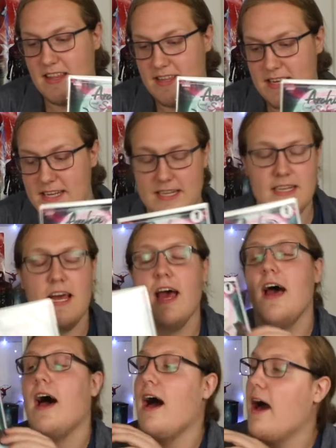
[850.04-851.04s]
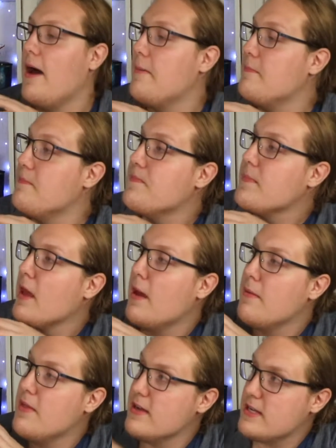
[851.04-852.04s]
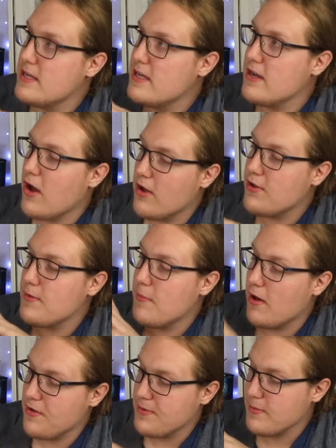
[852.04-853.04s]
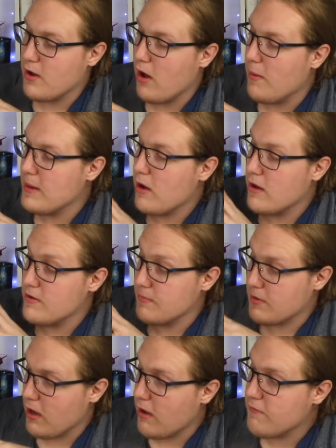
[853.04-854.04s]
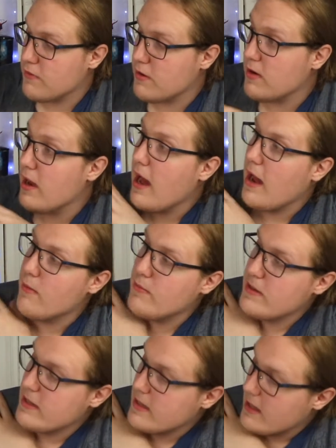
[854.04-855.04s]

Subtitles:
least. This is an awesome, awesome comic, awesome cover. I really